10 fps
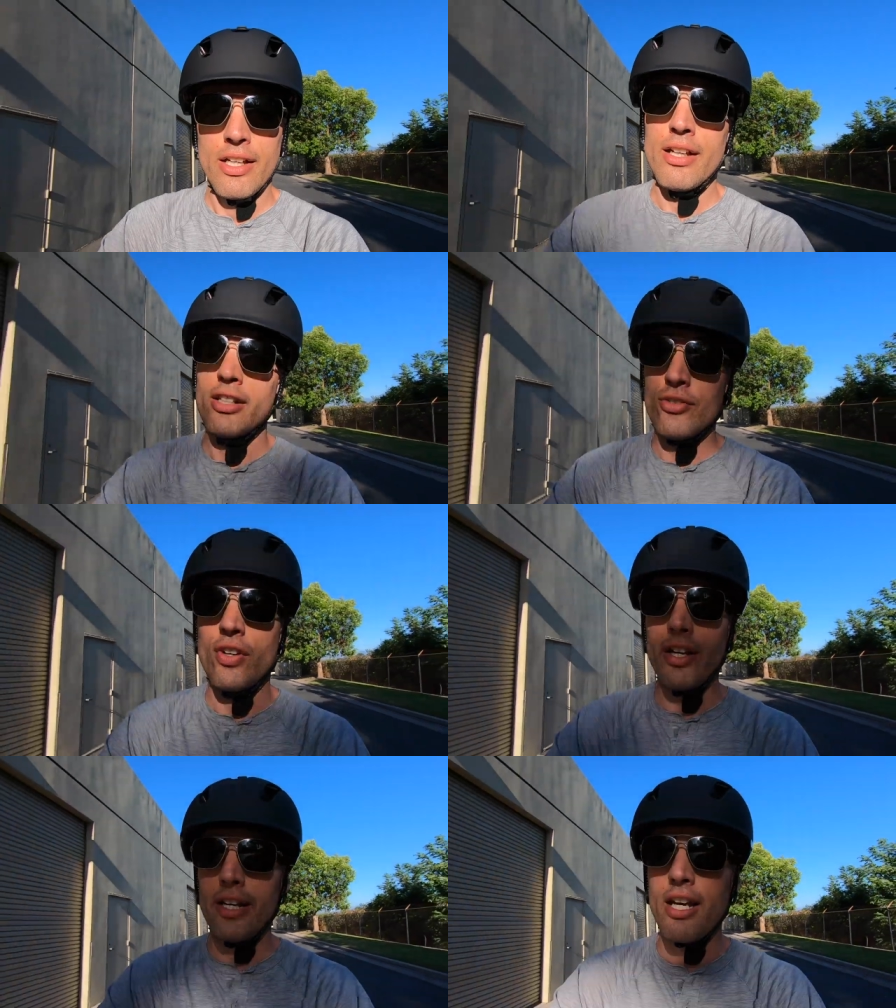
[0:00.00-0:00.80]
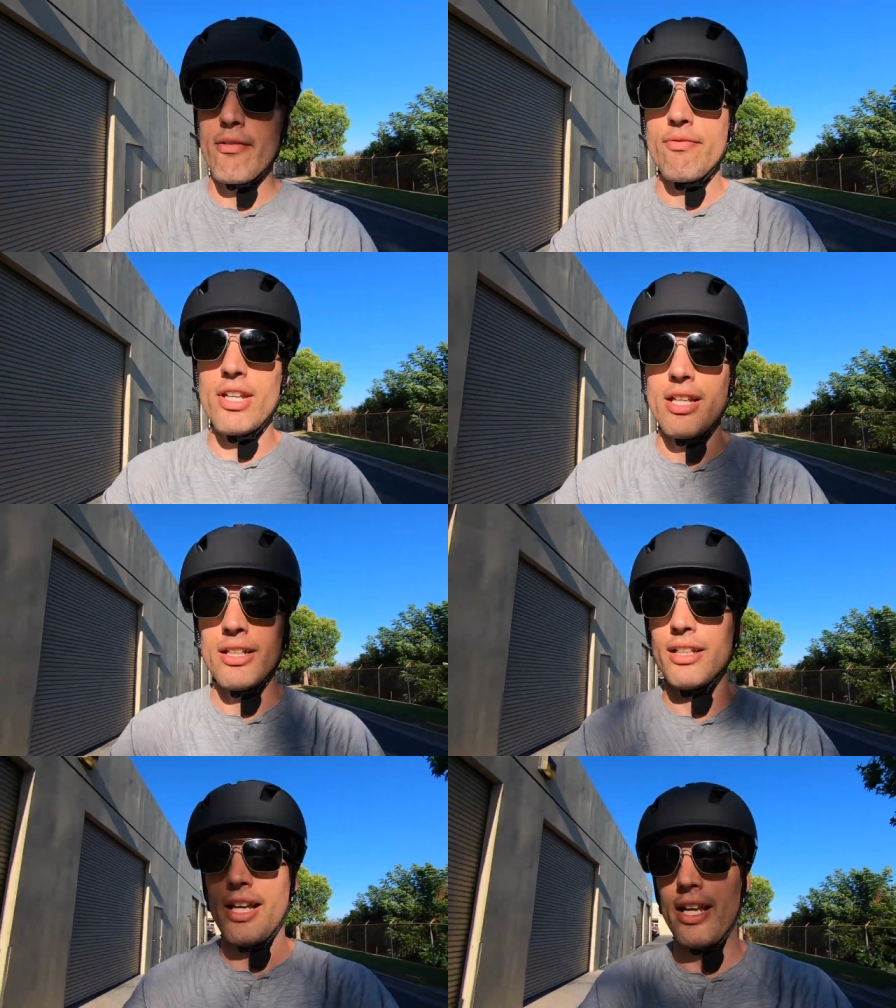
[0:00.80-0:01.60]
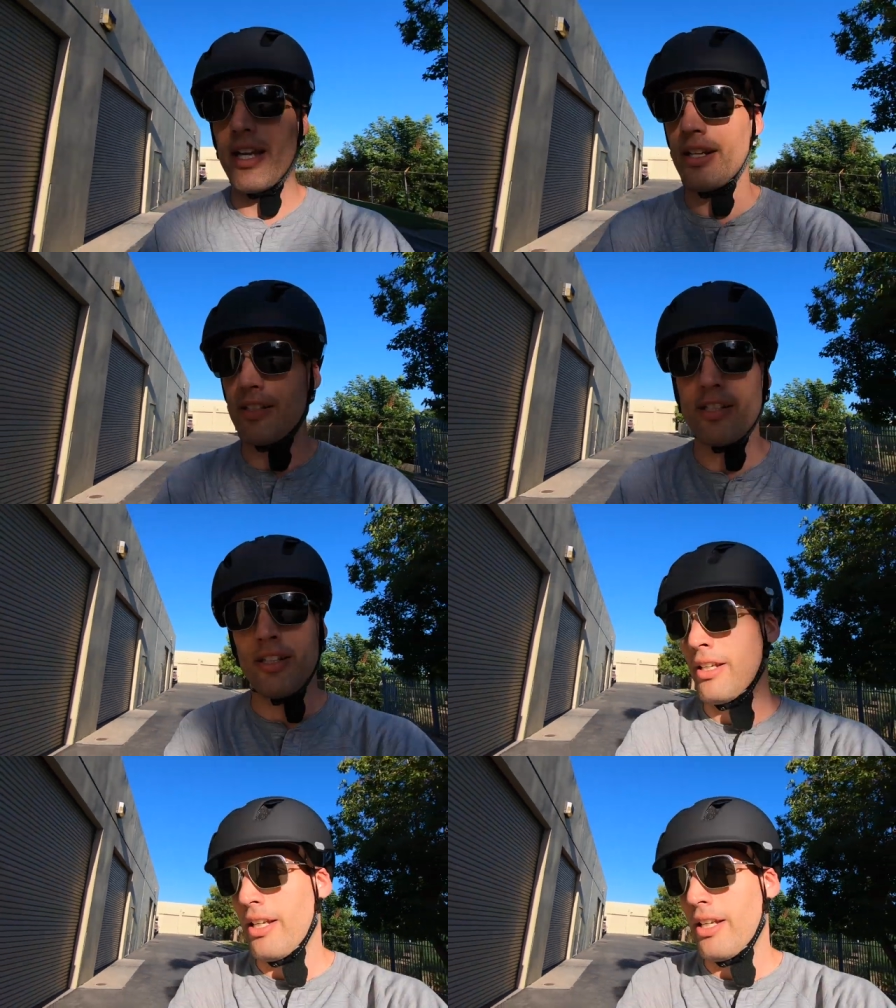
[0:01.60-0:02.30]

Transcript: it is very comfy, and